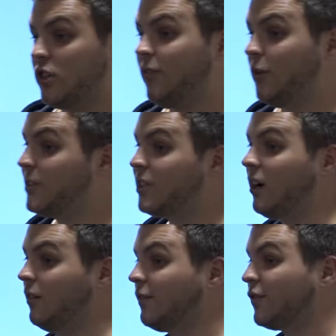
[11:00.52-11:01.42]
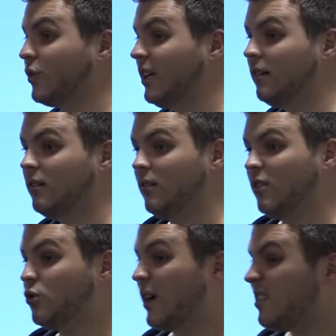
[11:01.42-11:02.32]
give you a ton of free
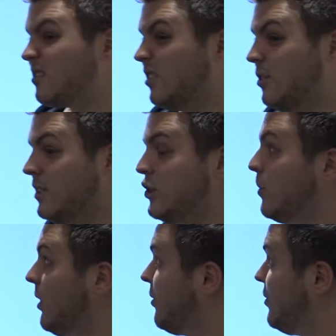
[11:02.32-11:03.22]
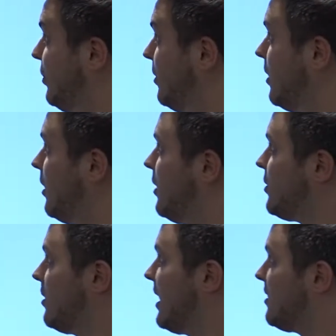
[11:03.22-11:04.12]
credits to use each month too.
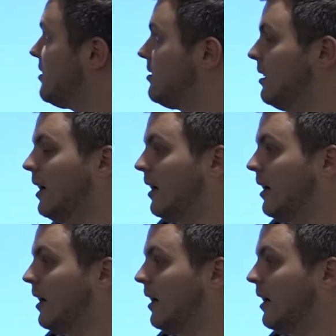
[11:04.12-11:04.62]
So that's